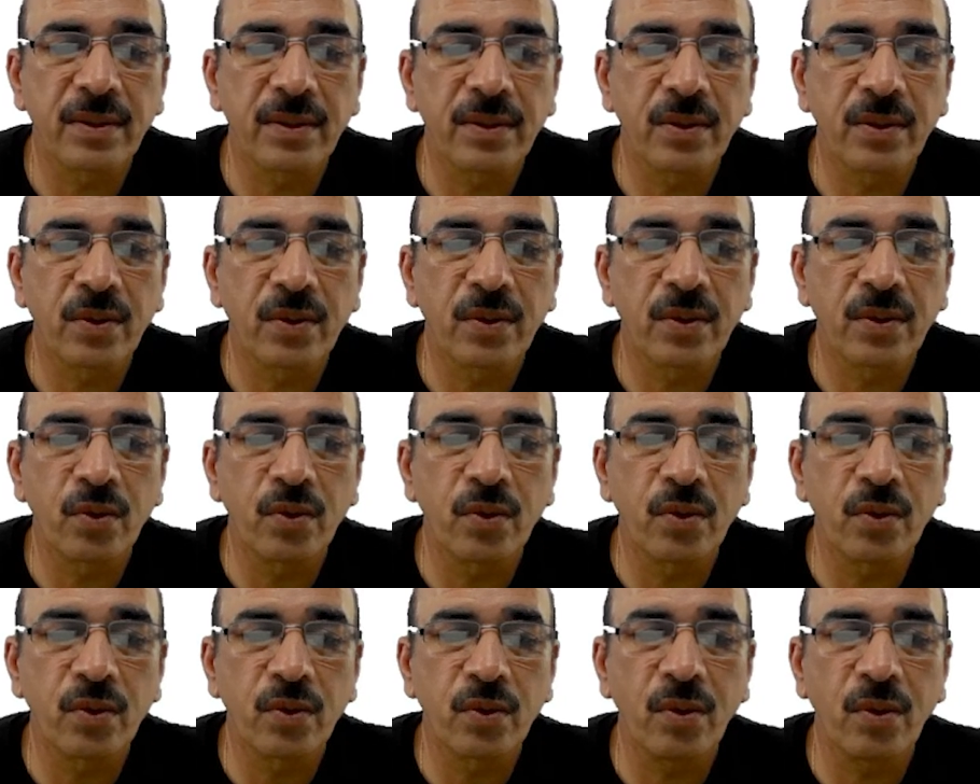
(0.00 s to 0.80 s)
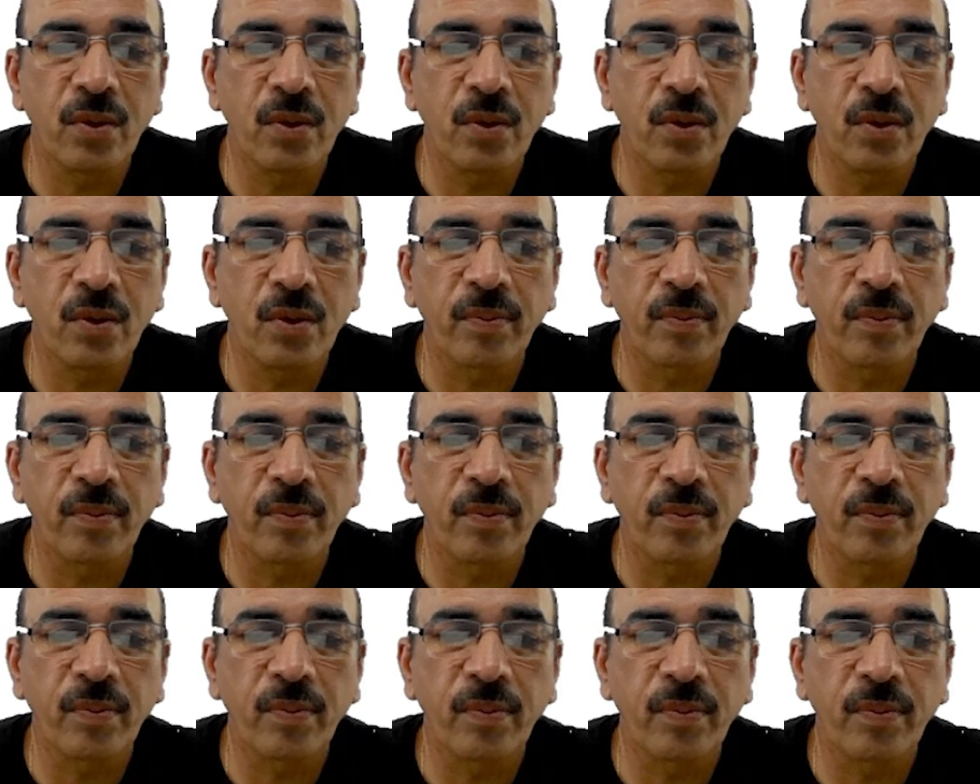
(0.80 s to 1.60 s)

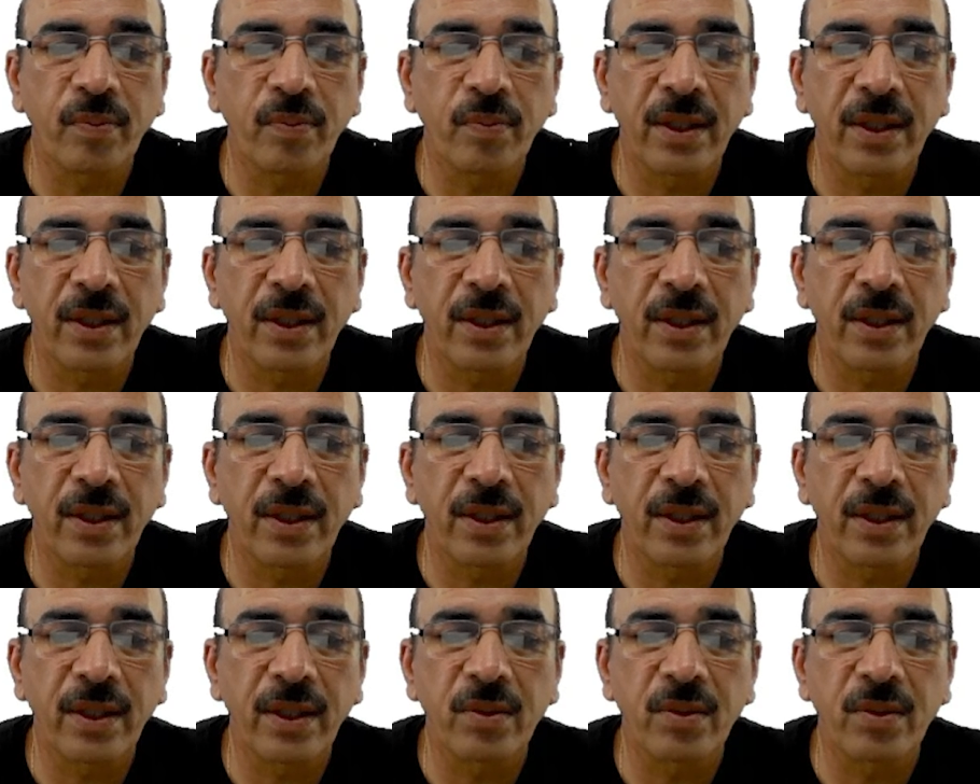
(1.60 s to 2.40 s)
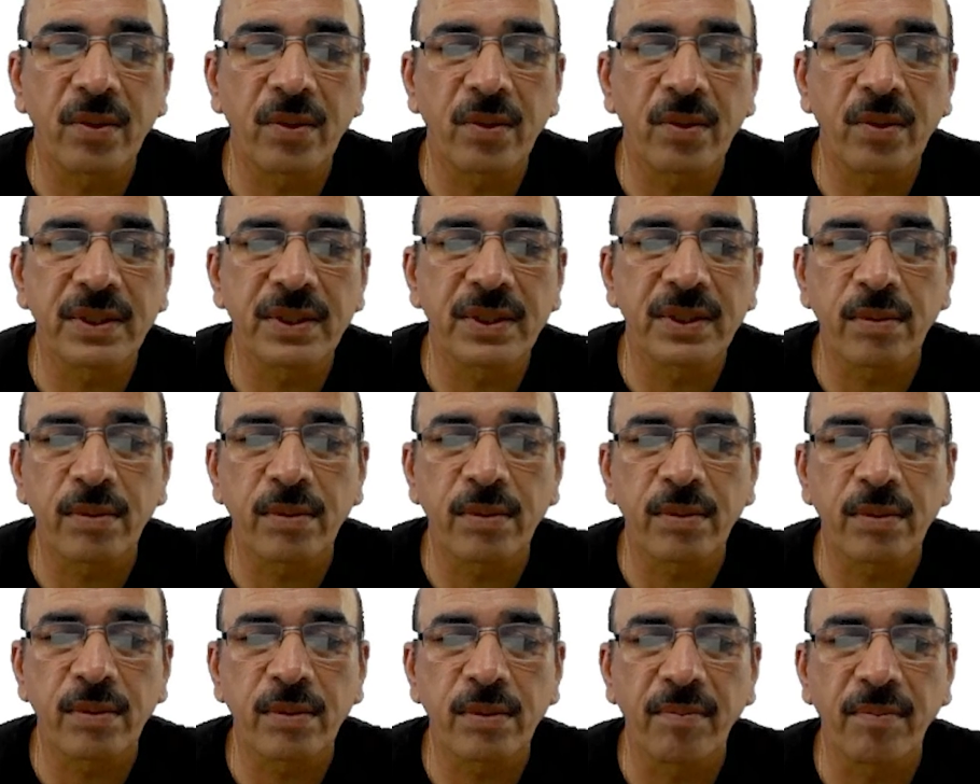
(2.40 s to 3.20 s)
2.26 into 10 raised power 8
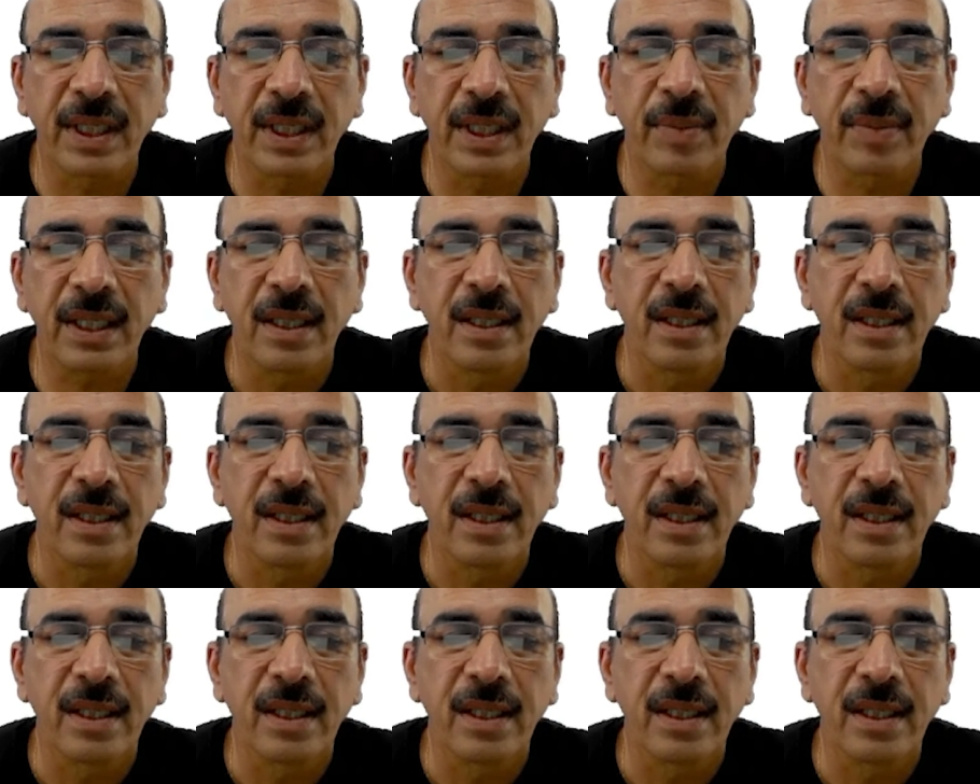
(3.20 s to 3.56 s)
meter per